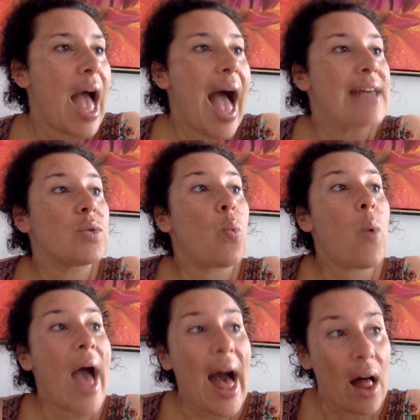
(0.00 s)
As
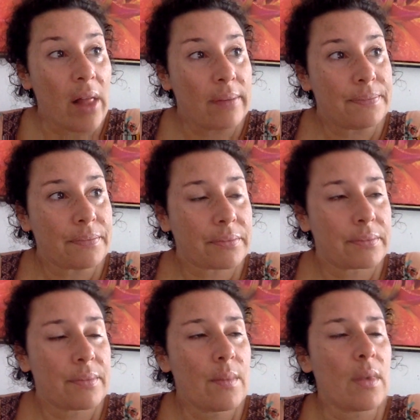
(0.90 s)
well,
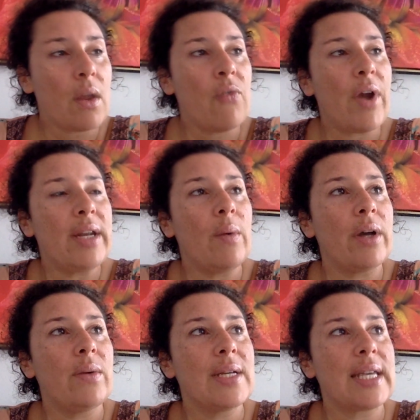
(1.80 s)
for
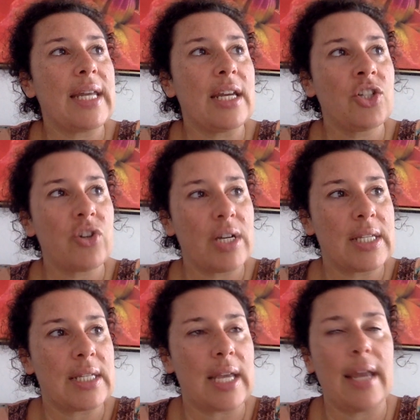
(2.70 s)
anyone who has any
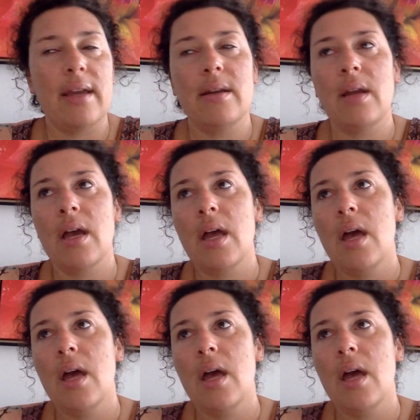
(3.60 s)
interest in